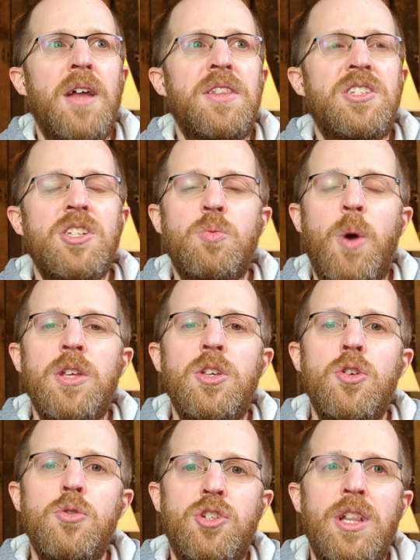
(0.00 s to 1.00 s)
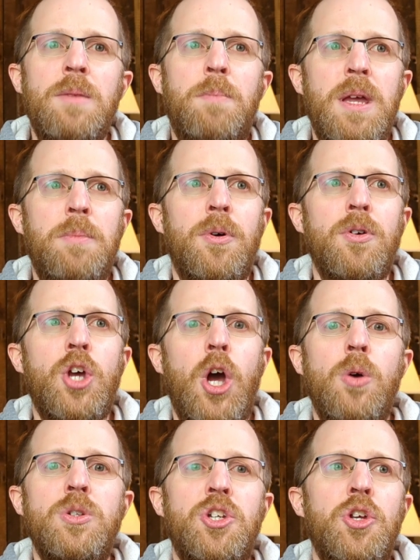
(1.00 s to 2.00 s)
This is what usually people
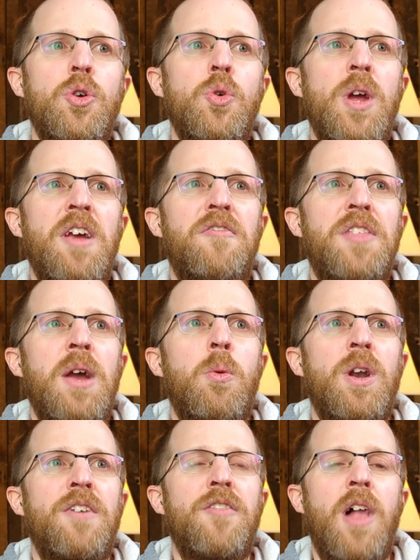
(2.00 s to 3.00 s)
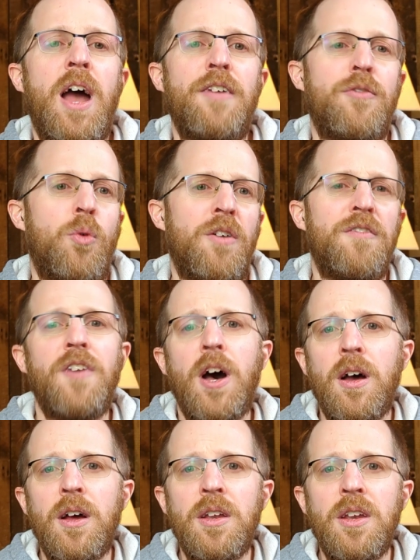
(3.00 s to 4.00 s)
go to if they want to fly for
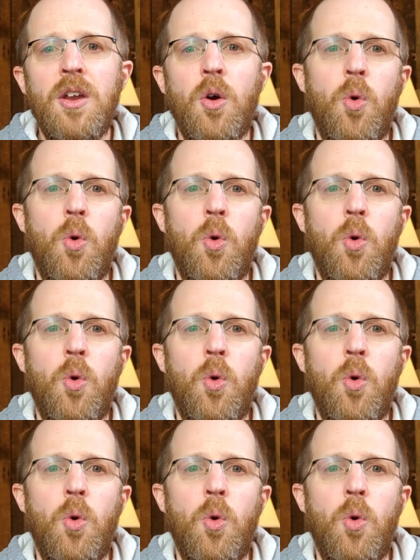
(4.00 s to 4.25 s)
fun,